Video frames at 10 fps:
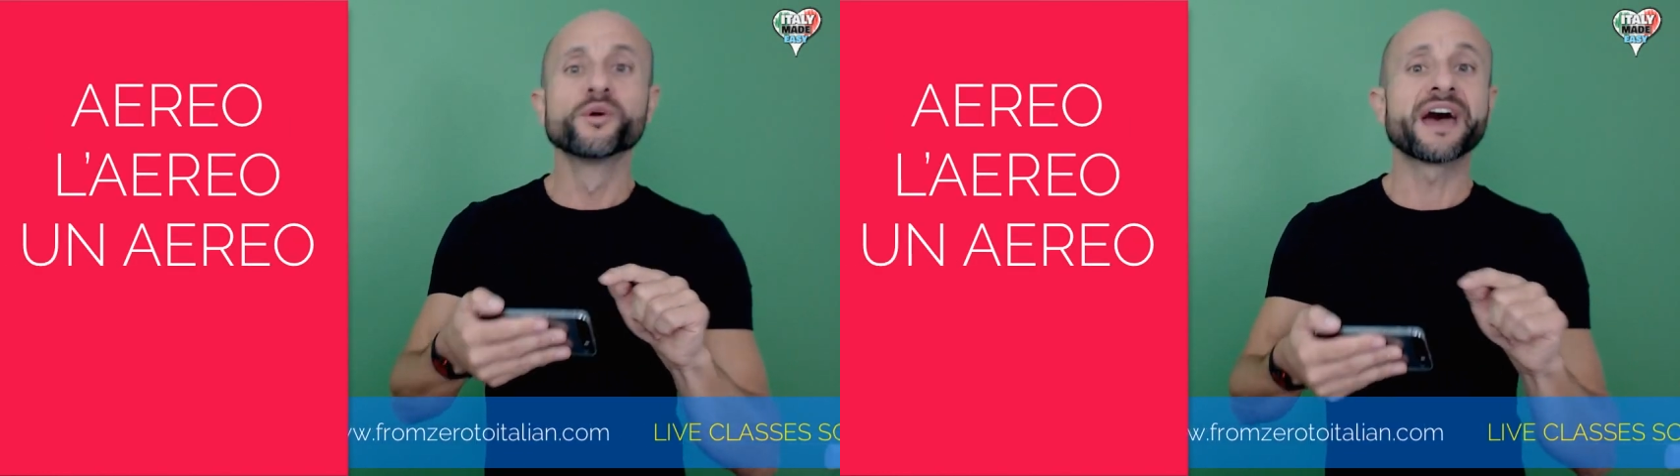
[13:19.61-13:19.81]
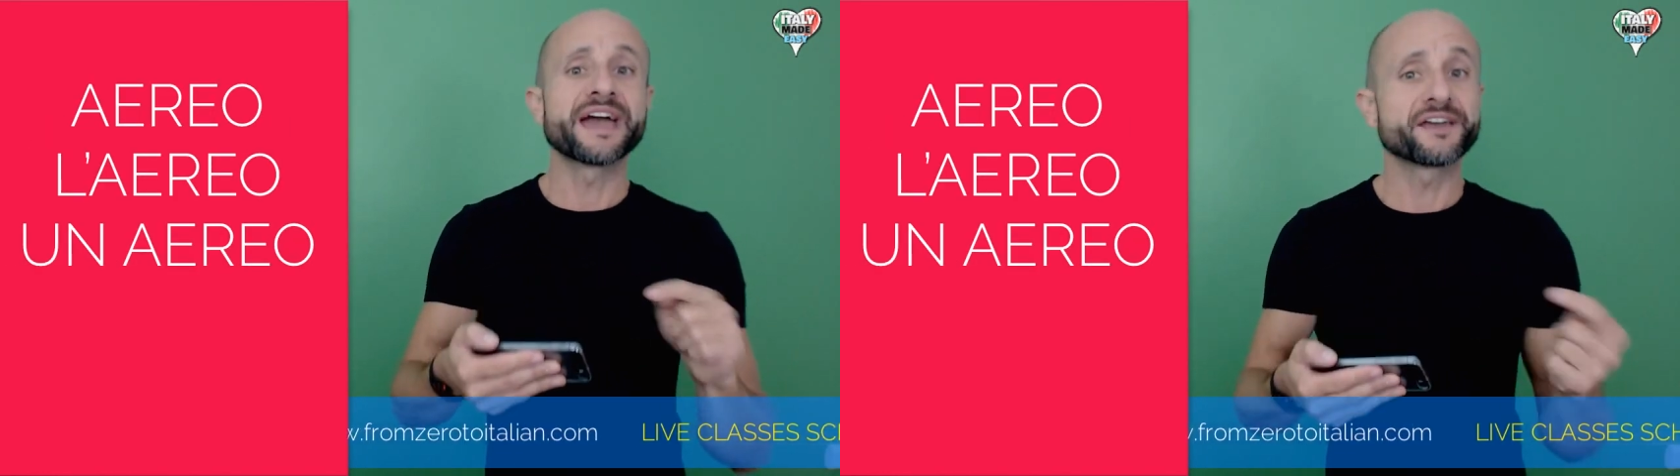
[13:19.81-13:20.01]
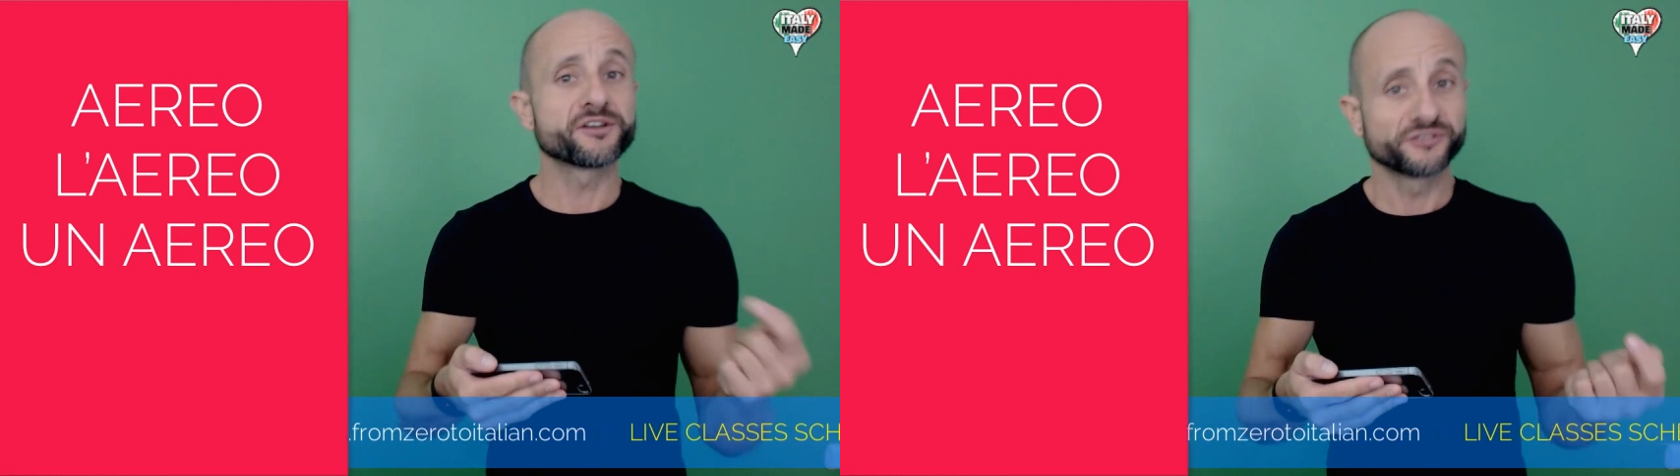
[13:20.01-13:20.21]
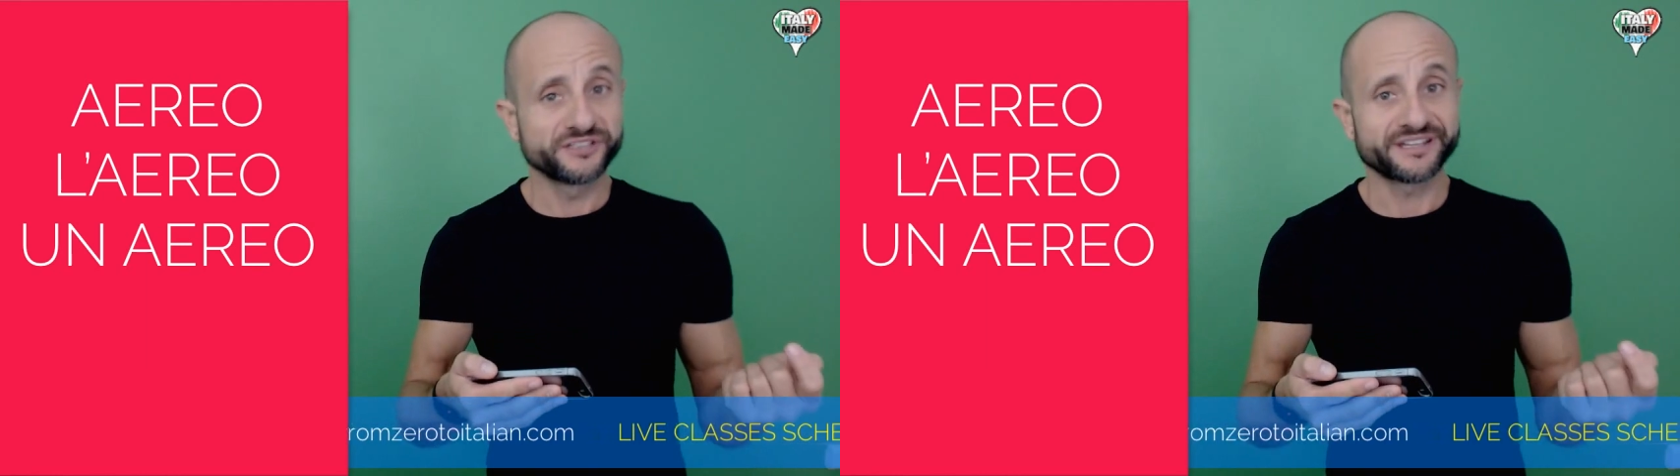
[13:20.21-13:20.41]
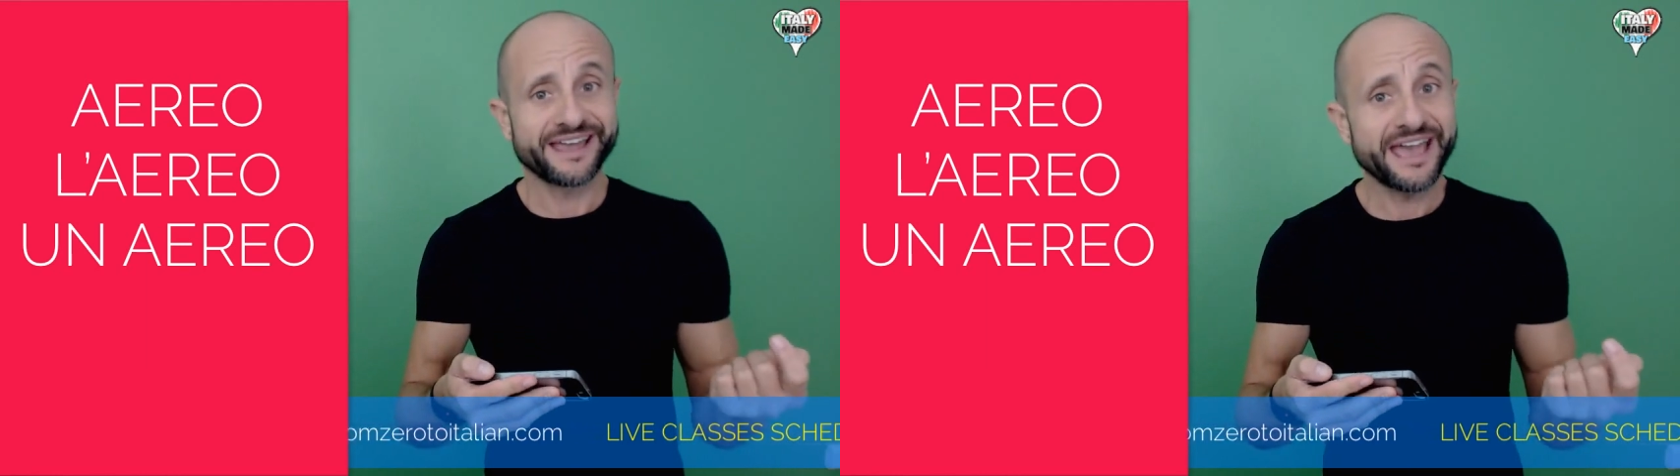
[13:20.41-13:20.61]
aereo
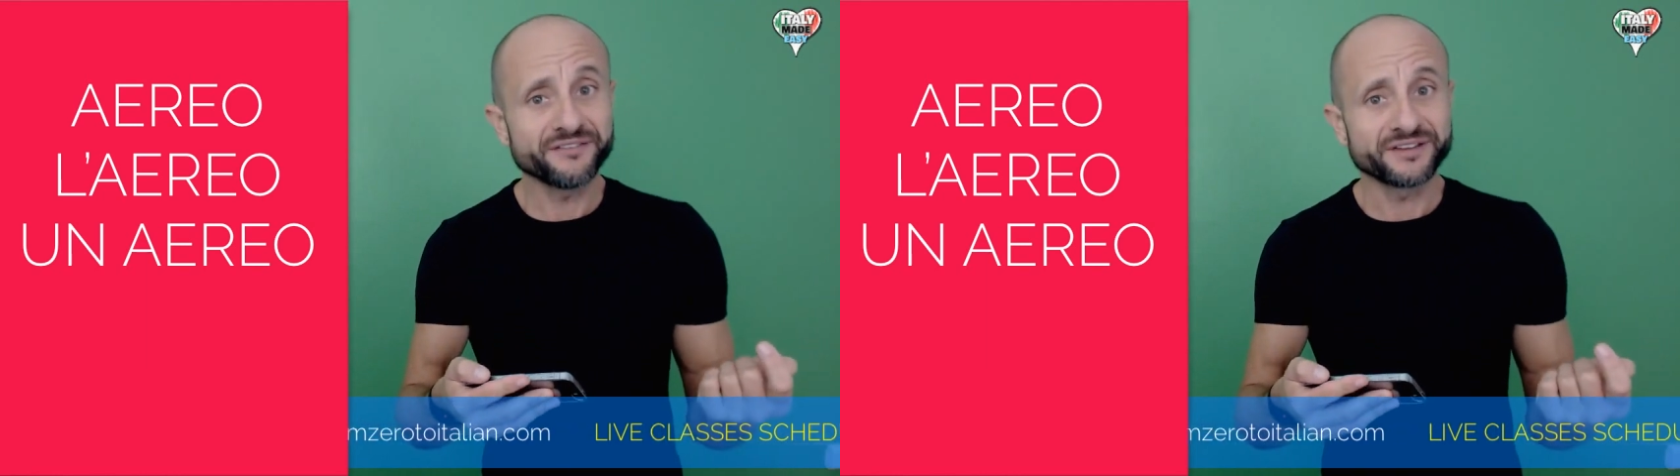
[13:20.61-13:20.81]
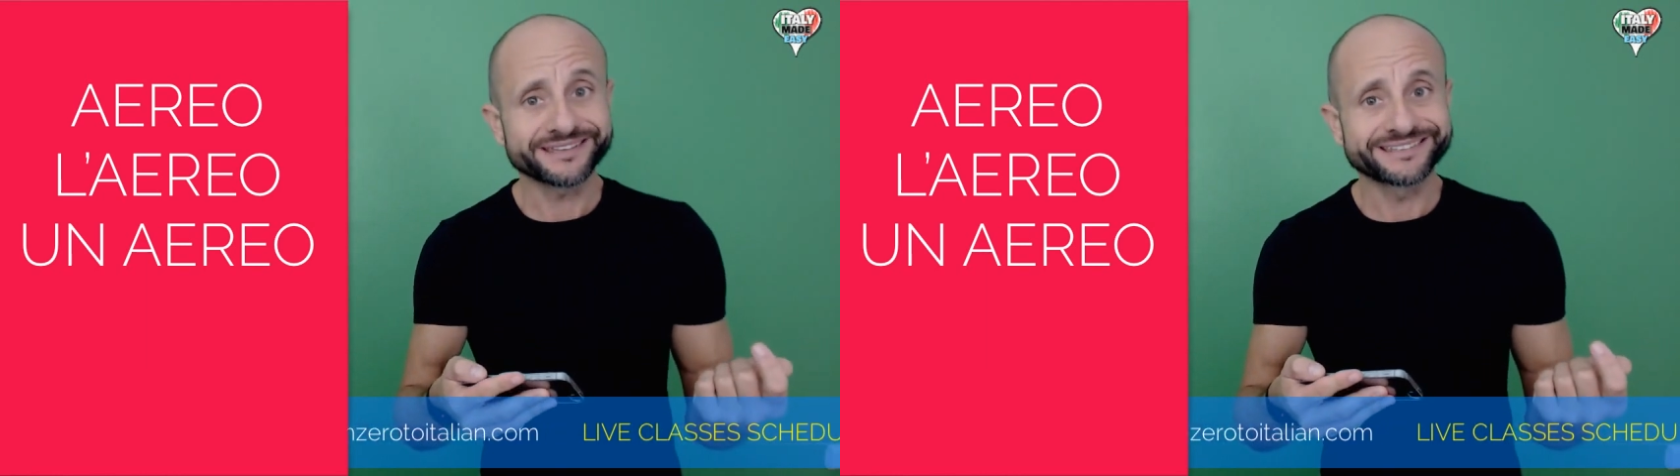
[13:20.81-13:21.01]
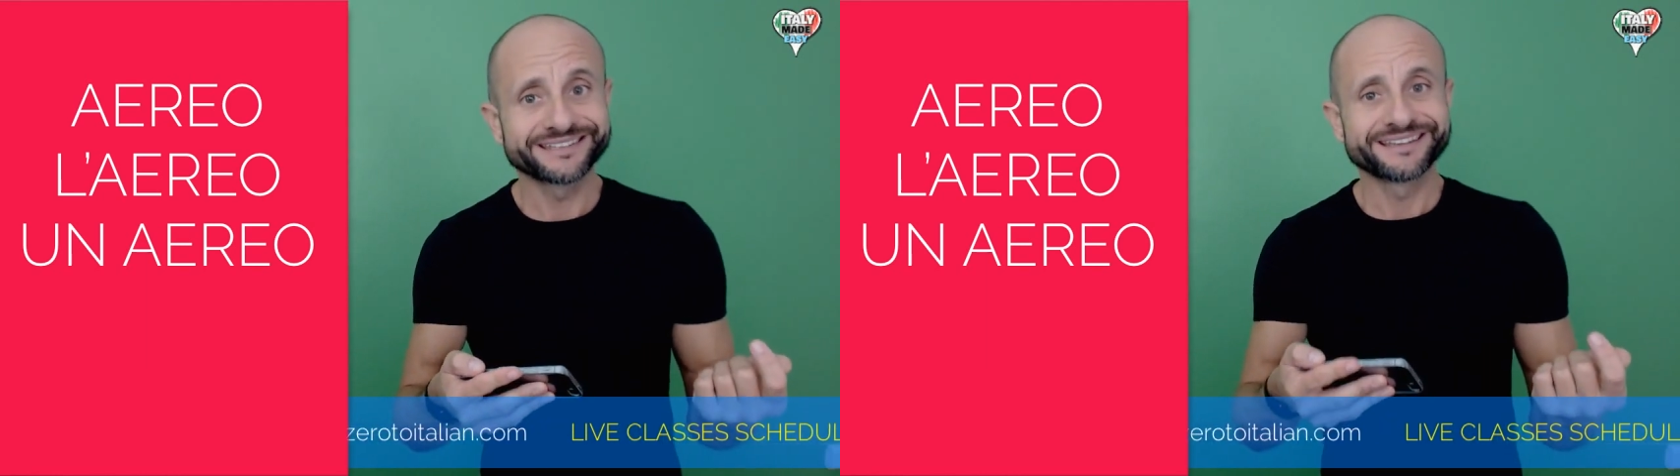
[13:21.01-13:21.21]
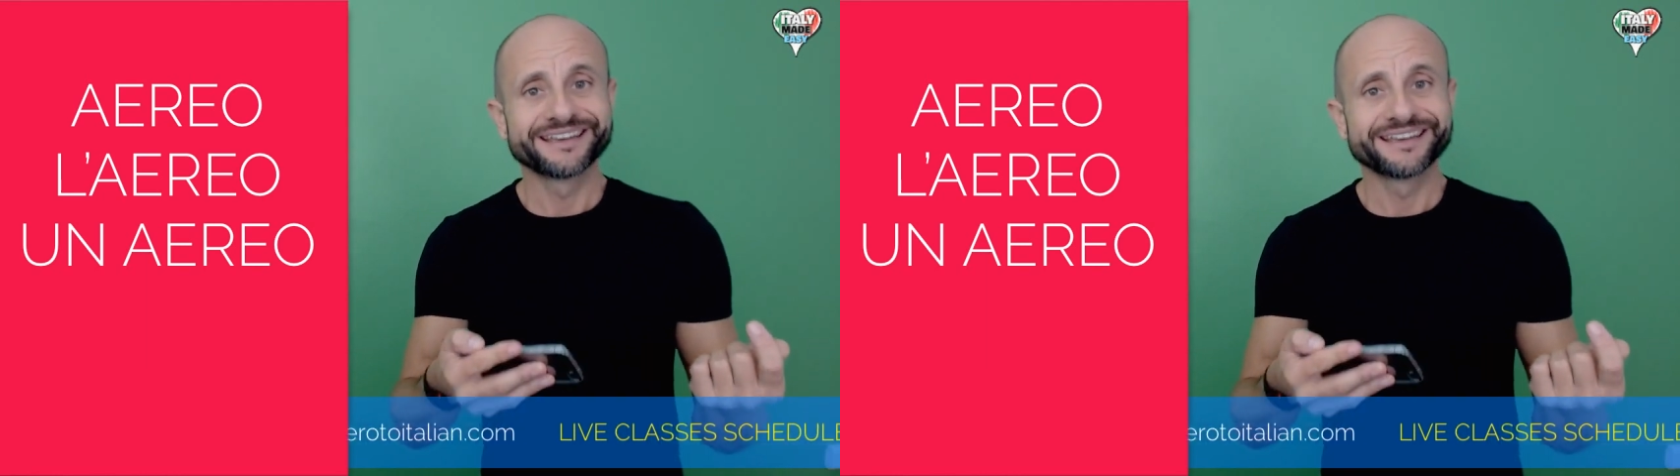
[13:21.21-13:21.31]
didn't have it,